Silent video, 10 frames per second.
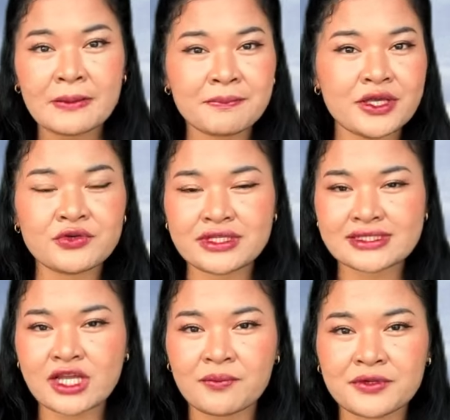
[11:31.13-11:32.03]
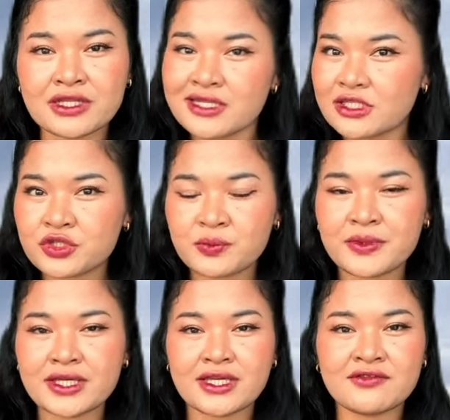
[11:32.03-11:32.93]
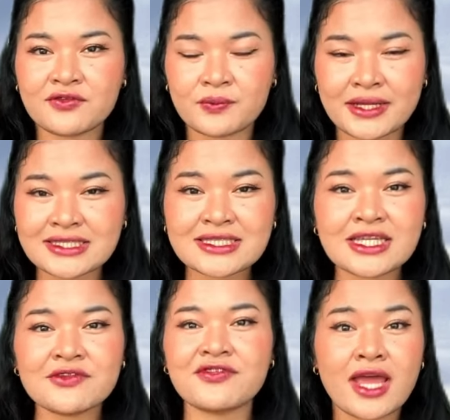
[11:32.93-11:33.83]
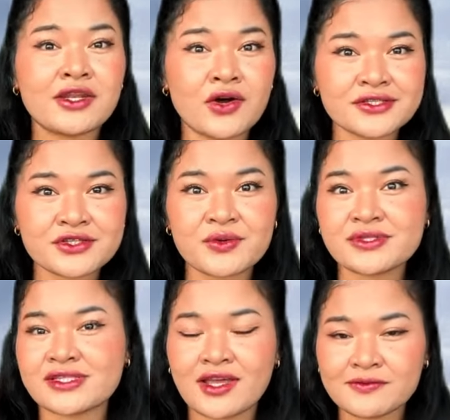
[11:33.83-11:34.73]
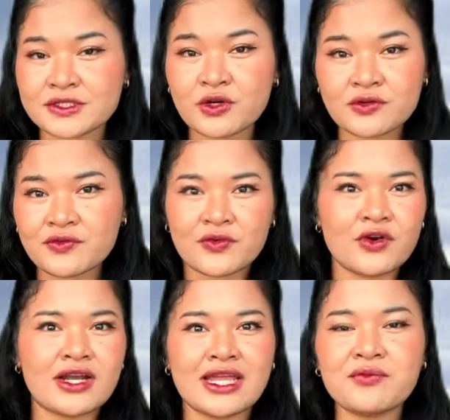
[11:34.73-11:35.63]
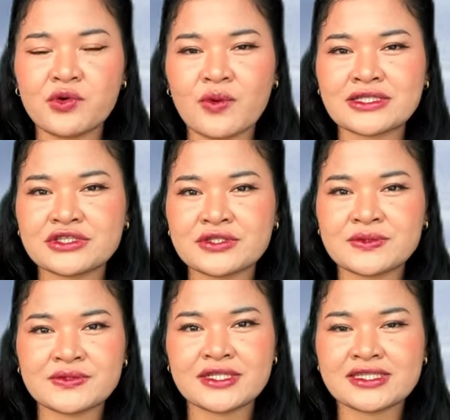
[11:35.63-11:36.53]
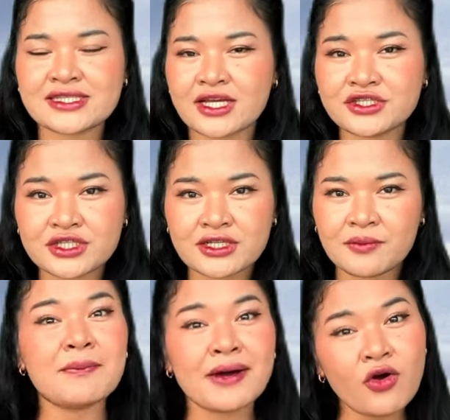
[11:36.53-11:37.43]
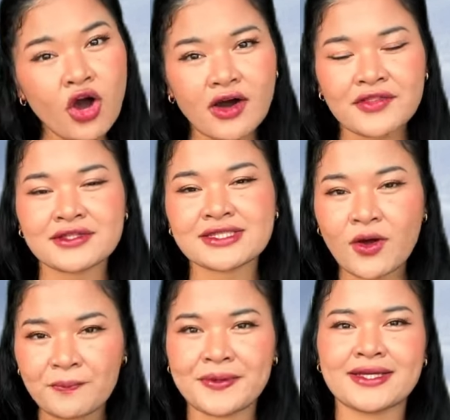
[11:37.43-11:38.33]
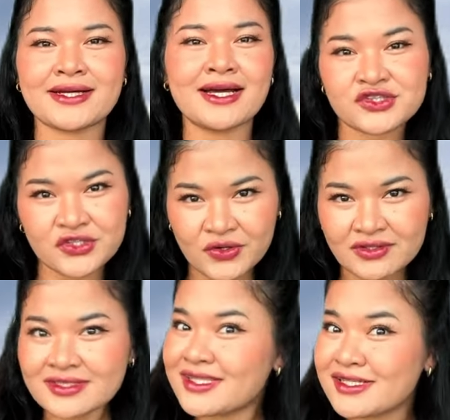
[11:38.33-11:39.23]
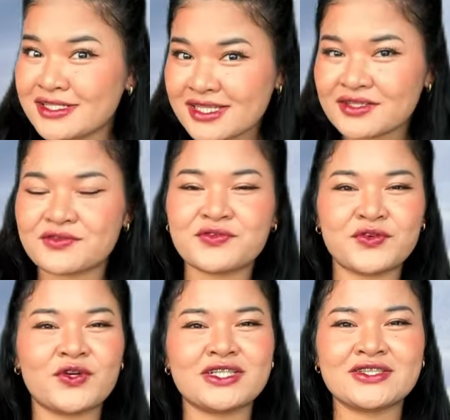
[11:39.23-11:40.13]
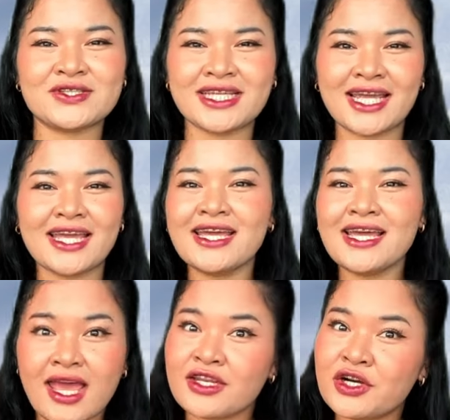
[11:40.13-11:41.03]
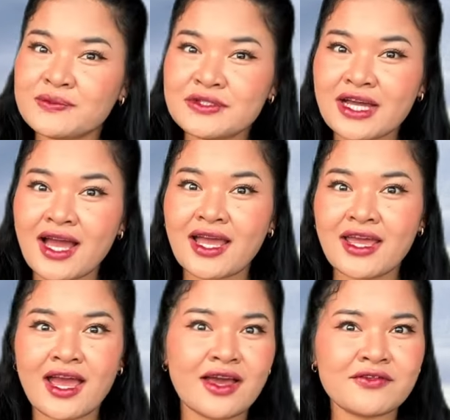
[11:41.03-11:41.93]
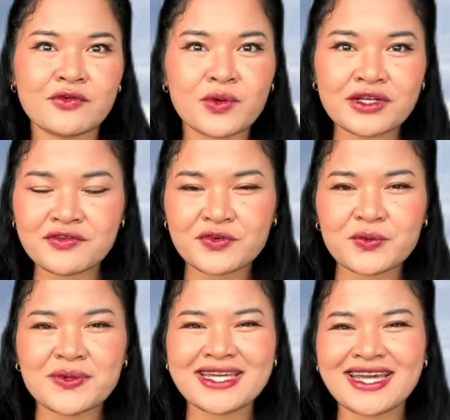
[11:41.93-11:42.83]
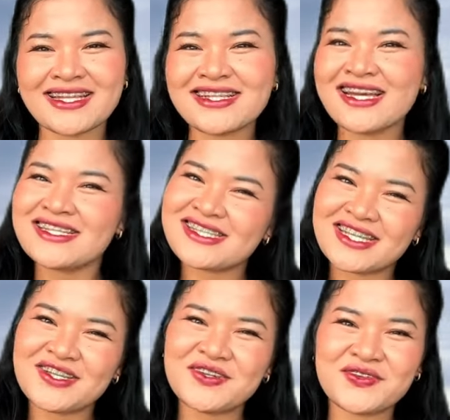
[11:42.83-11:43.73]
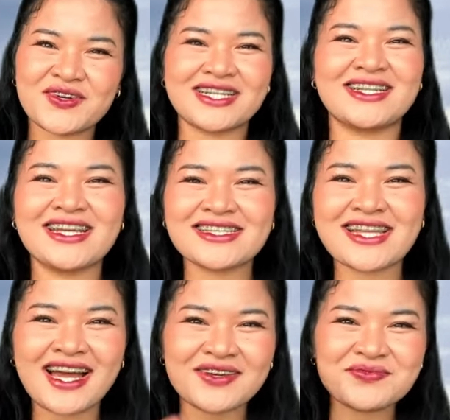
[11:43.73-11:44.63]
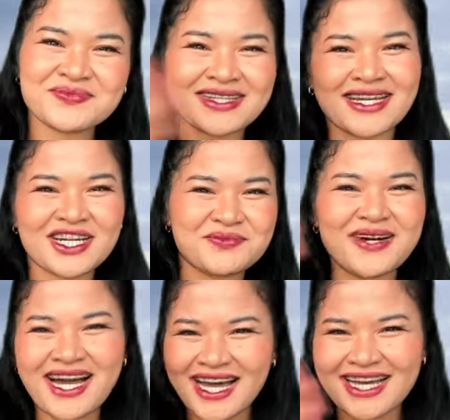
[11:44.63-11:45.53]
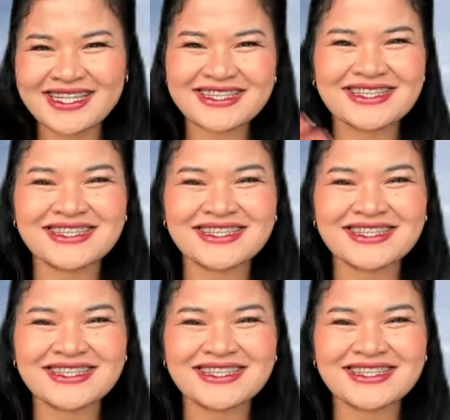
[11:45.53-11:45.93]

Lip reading: build this community to be informative and also safe zone for everyone to discussion about all the topic. So that's it for today and hope you guys have a wonderful weekend. See you for the next time. Bye.